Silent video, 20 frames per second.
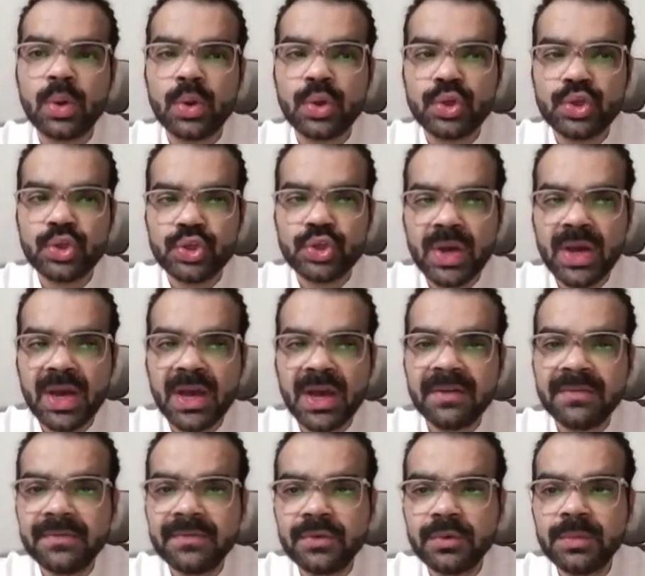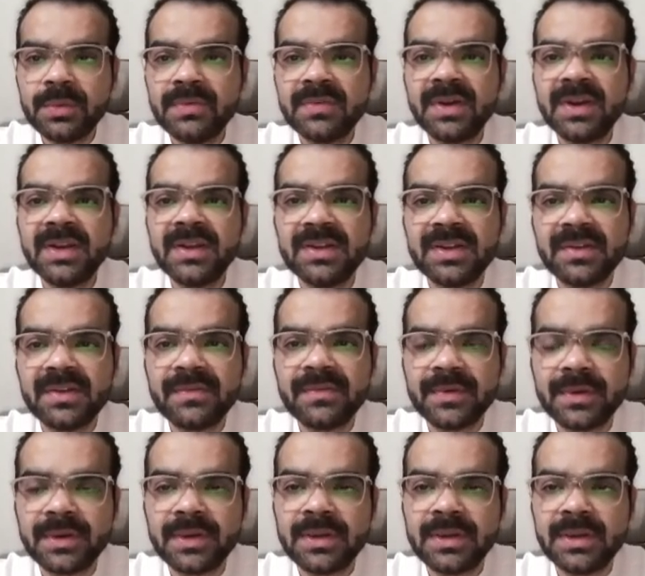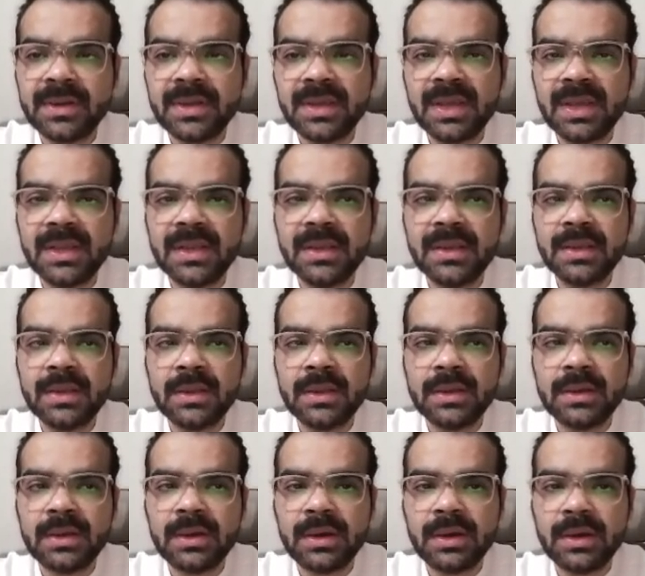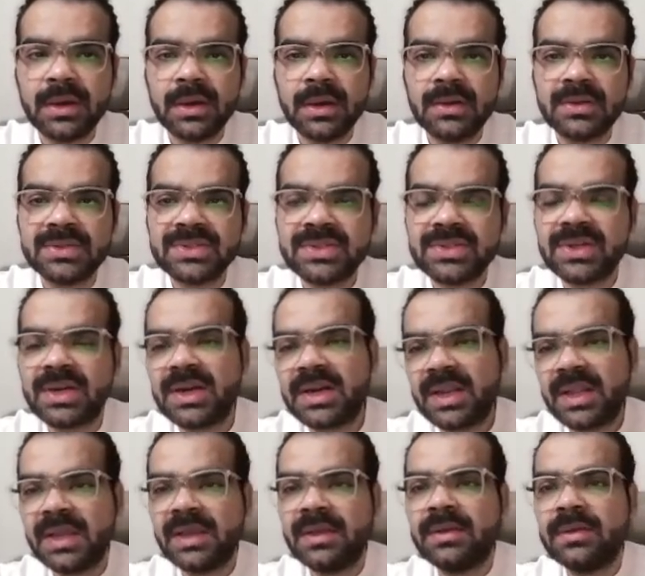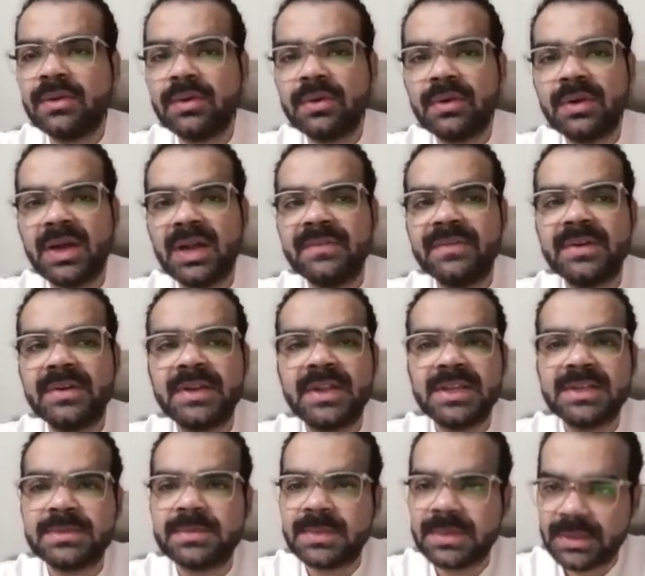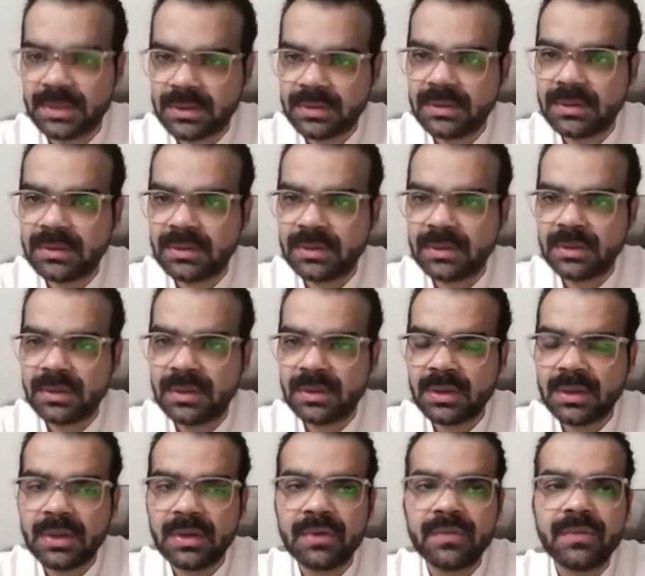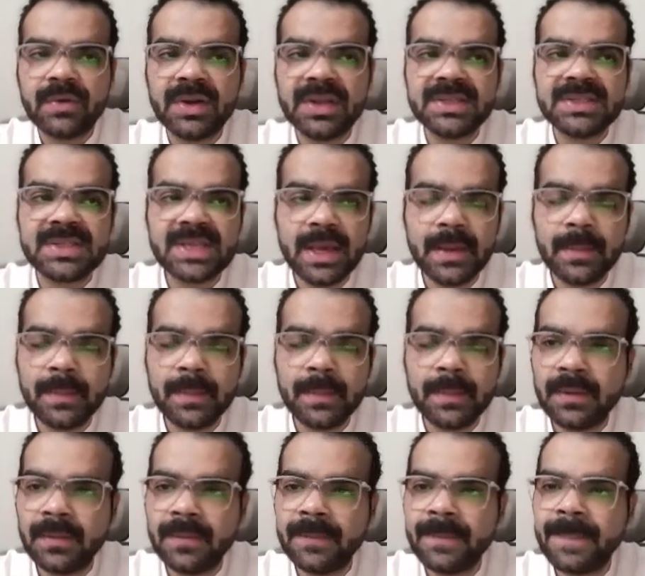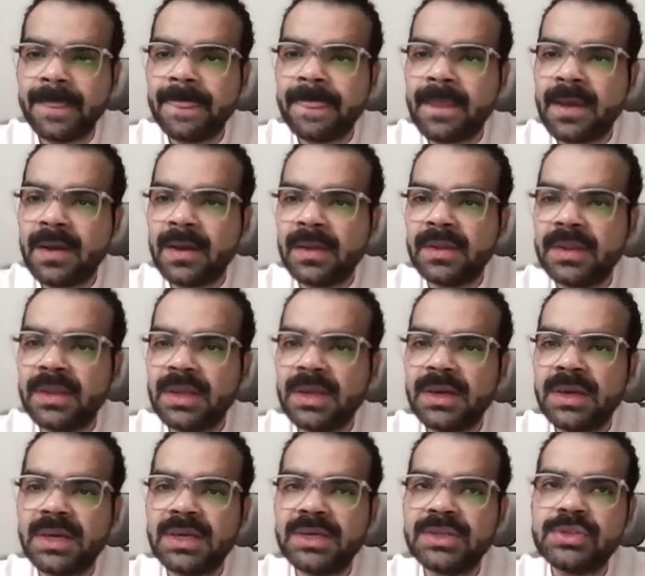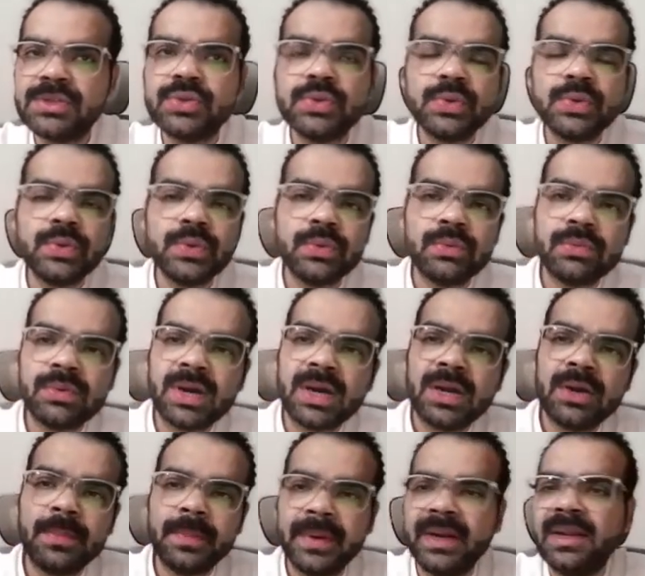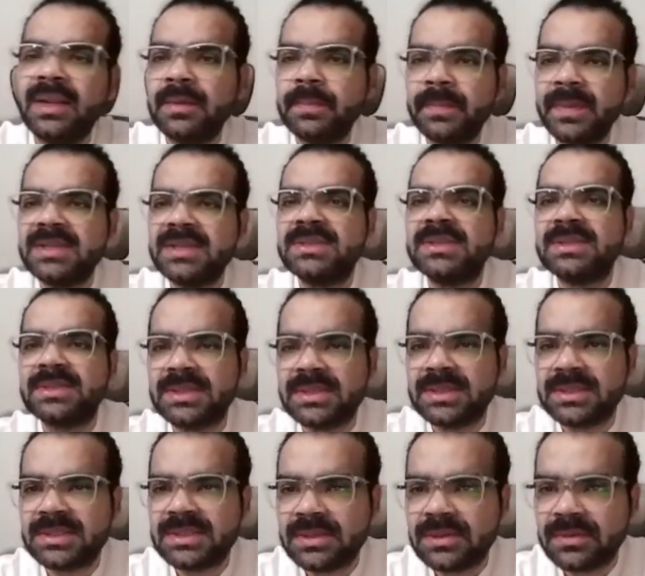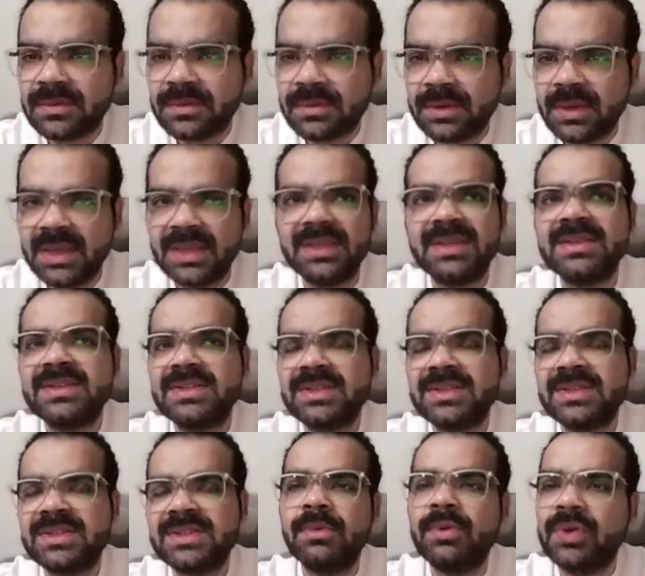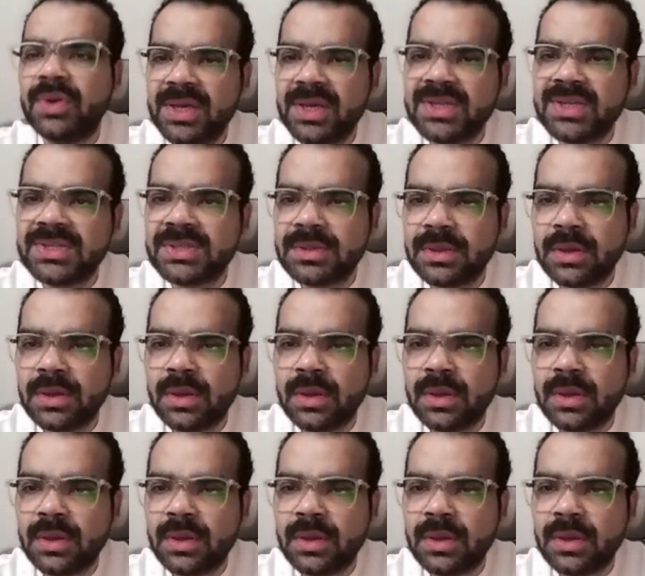you have to be very different in starting your advertisement. For example, there are two chiropractic businesses in the same location.